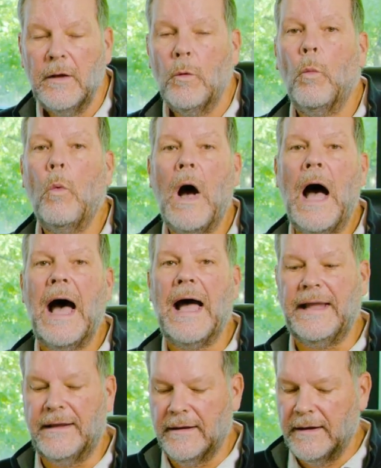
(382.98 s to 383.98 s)

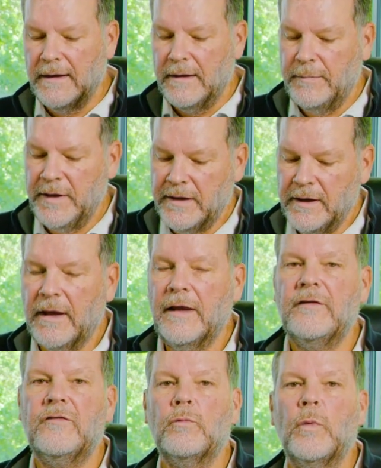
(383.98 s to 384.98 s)
Why?
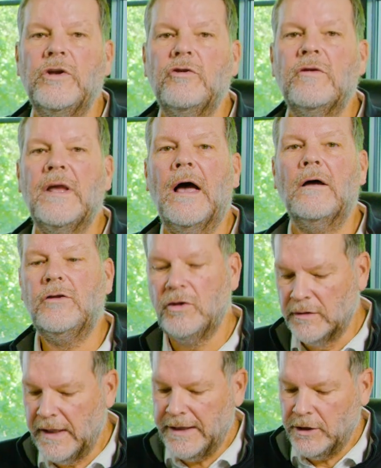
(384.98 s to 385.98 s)
Because when you
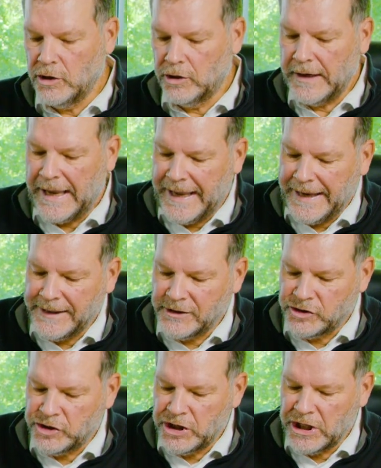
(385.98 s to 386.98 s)
calculate your
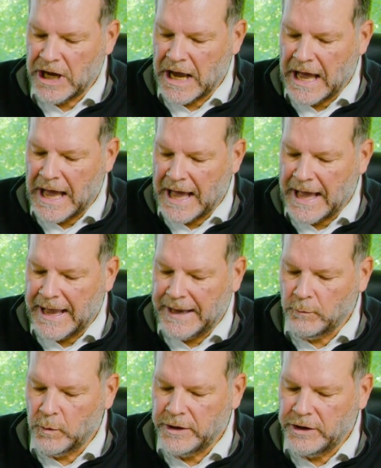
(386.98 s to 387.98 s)
AGI,
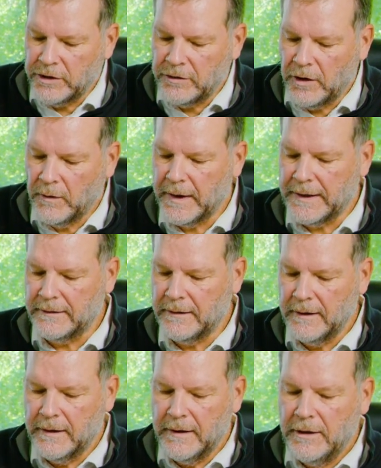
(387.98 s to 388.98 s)
what are you doing?
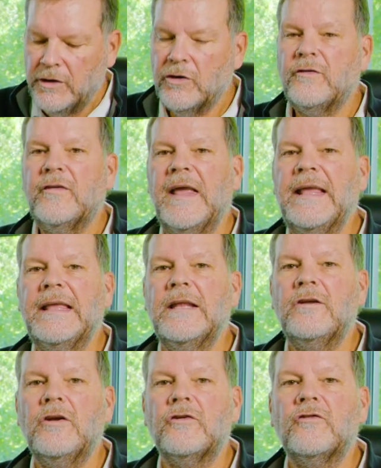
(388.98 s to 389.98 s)
You're
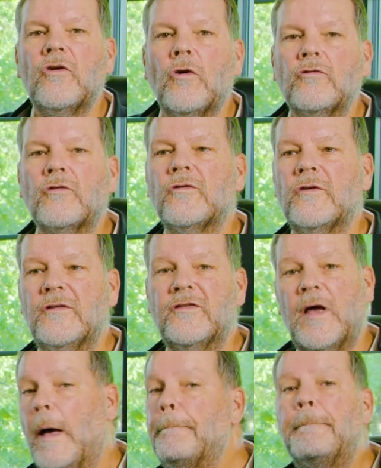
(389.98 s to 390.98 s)
taking your
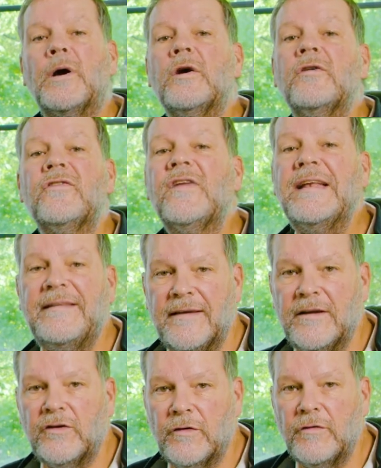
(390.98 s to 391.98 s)
some
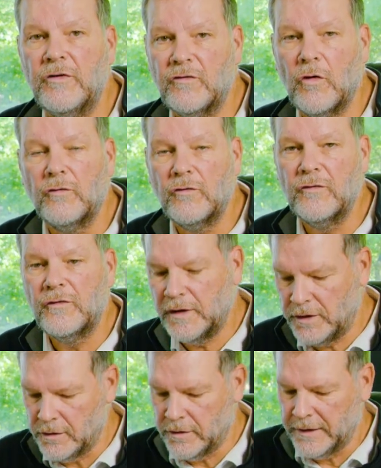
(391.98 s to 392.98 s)
percentage of your Social
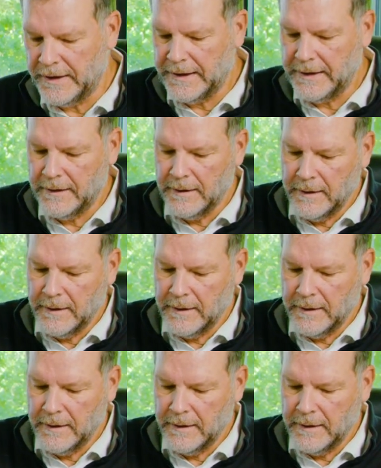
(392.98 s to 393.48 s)
Security